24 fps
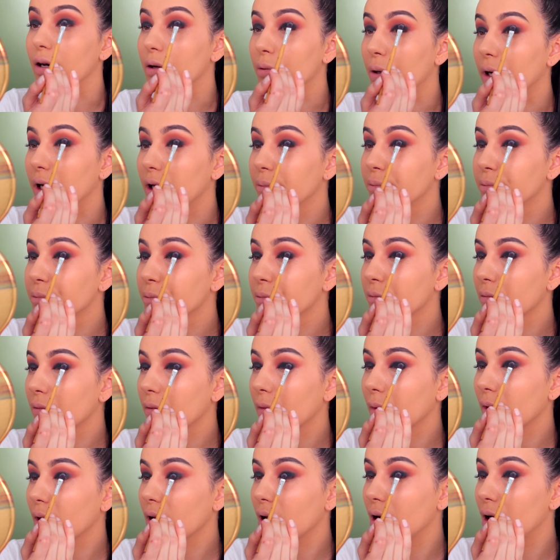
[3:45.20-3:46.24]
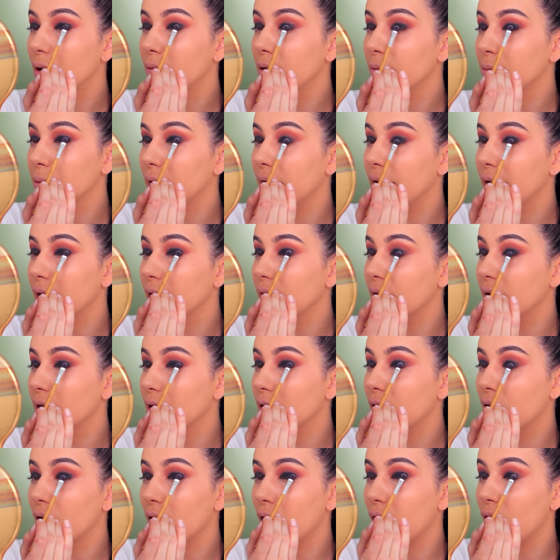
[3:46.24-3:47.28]
Anyway, I'm applying
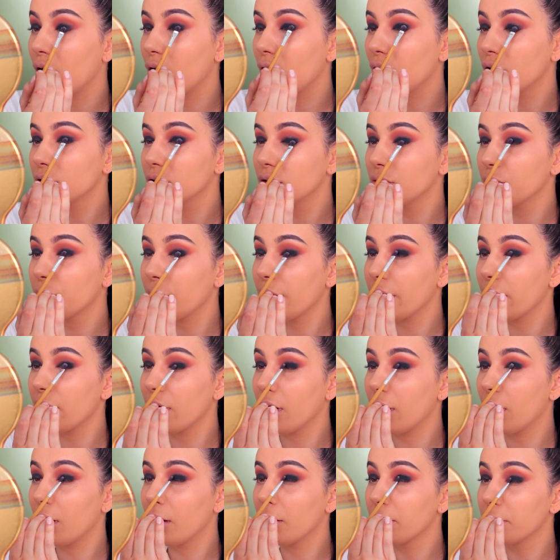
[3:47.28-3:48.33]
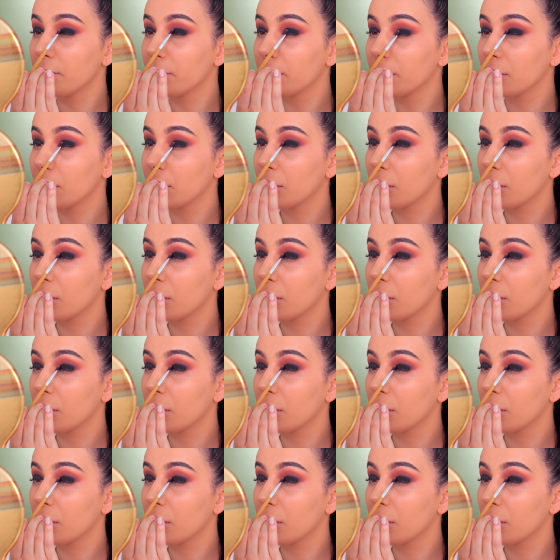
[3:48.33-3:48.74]
it all the way up